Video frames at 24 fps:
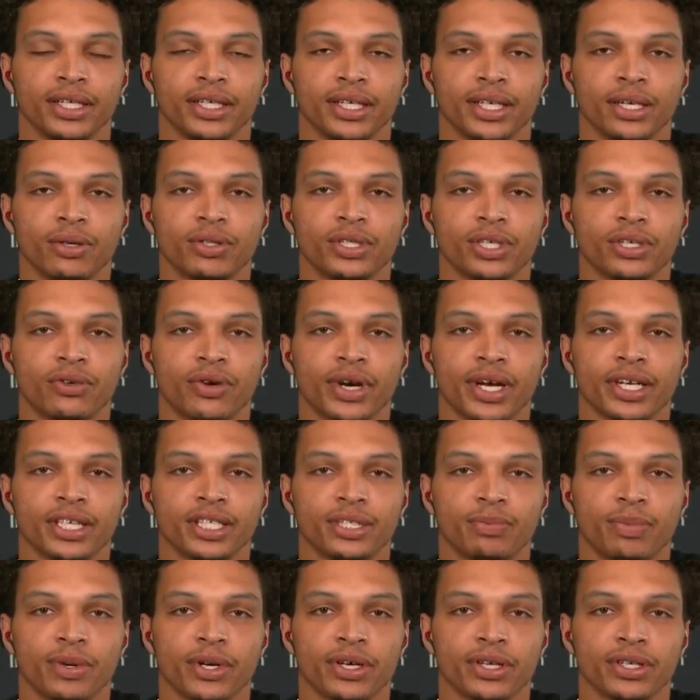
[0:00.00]
it was a great
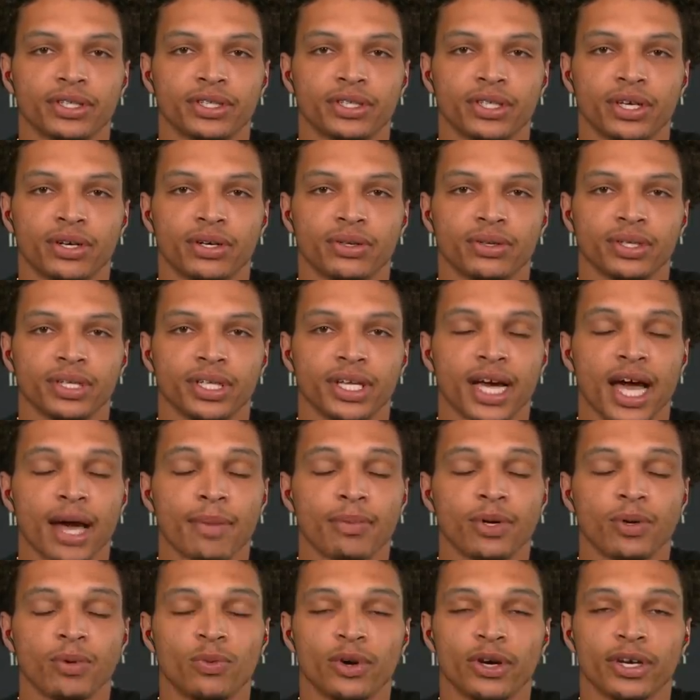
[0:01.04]
experience. So it
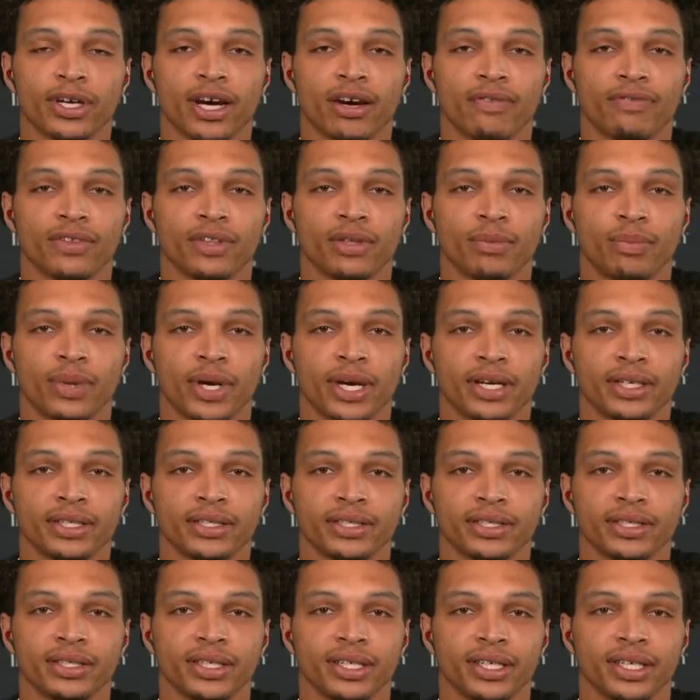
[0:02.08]
happened to work out for the
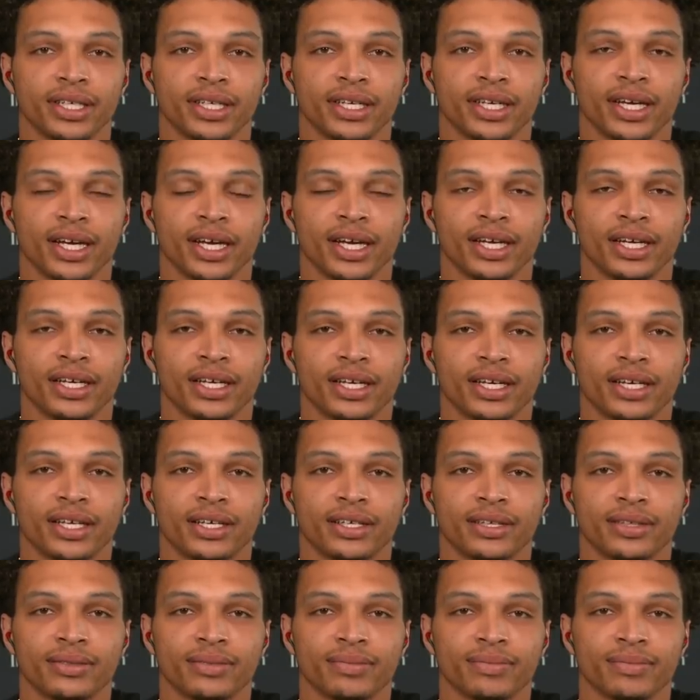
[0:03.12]
best. And
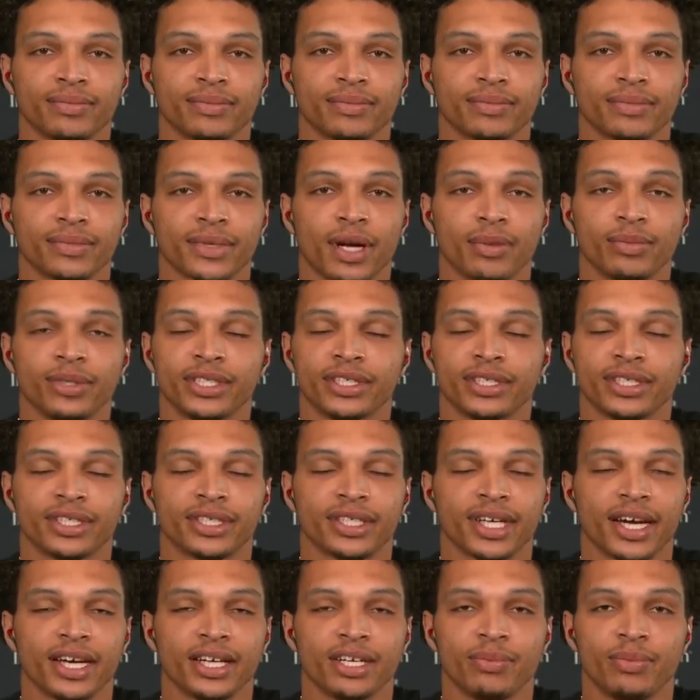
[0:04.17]
I'm just
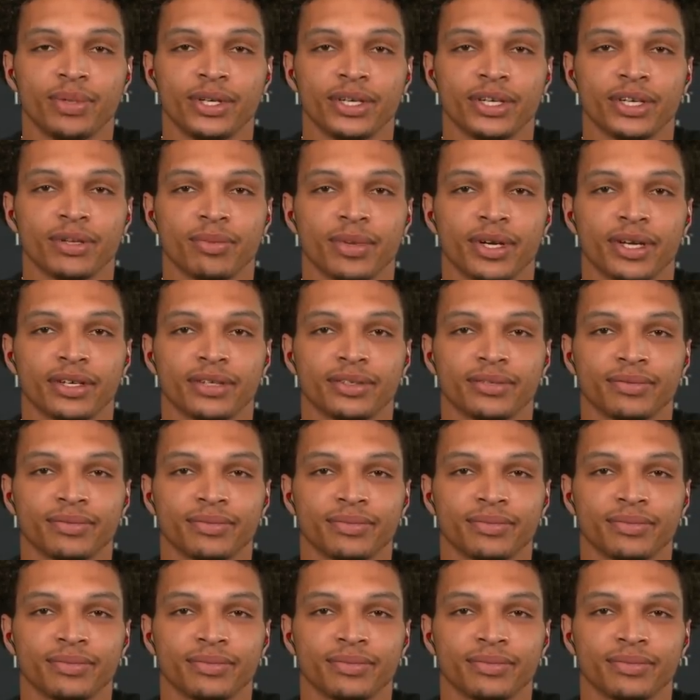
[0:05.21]
excited to be here, man.